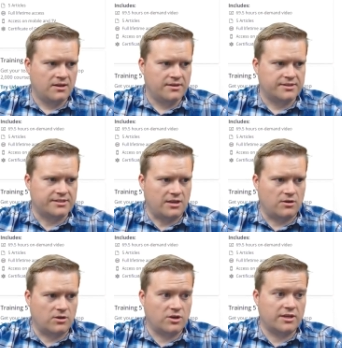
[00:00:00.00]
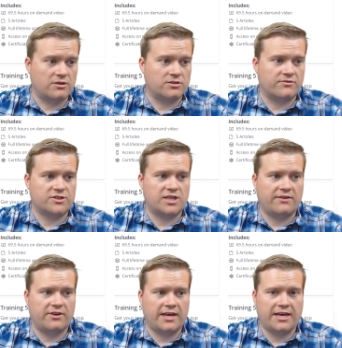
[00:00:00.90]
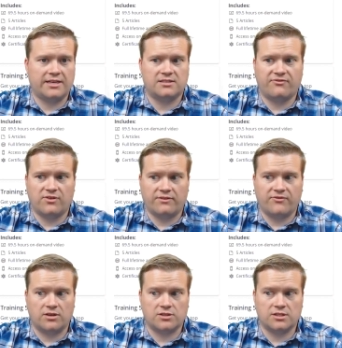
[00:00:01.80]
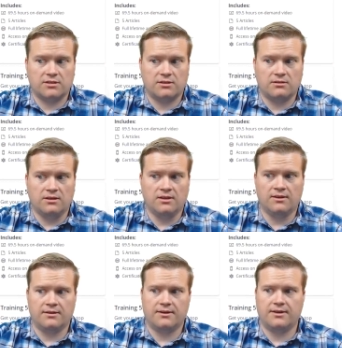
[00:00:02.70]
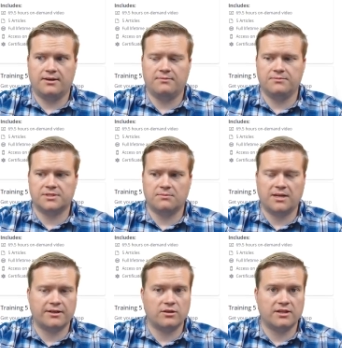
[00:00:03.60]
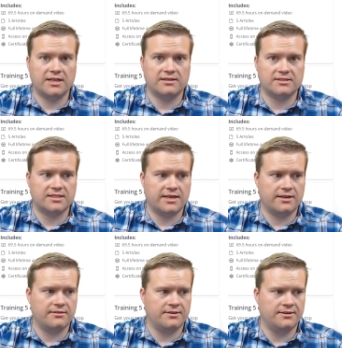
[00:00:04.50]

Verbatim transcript: So good, it goes over Java 8, it's fully functional. Um, some lot of good things there.